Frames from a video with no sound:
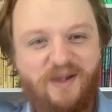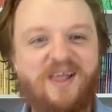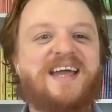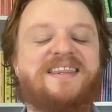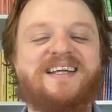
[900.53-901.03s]
we
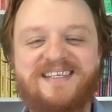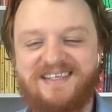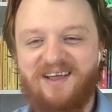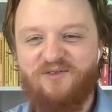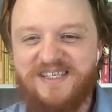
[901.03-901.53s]
like that
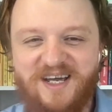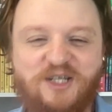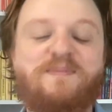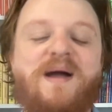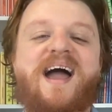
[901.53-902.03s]
it's like
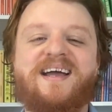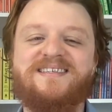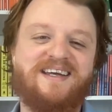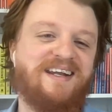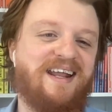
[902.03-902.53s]
research
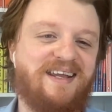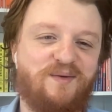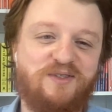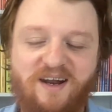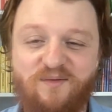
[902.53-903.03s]
backed, and it
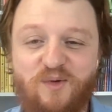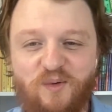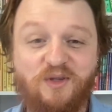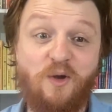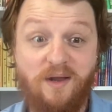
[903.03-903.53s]
was kind of
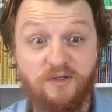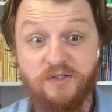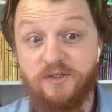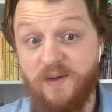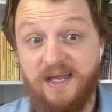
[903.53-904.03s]
cool, and no one else
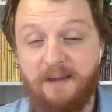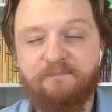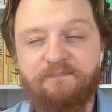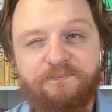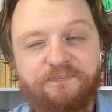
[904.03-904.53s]
was doing it.